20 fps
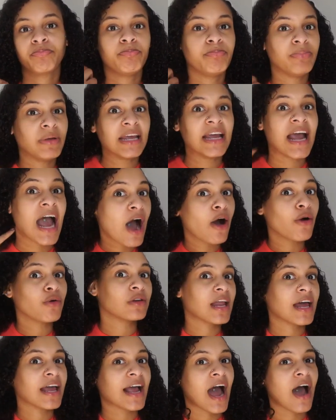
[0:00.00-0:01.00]
being
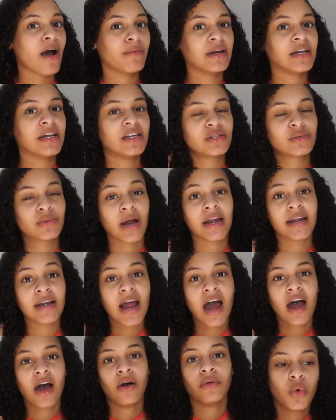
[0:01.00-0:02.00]
out like how it is right
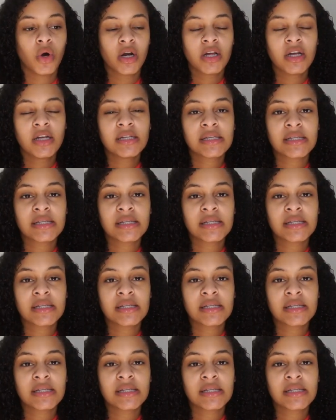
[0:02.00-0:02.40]
now. wanna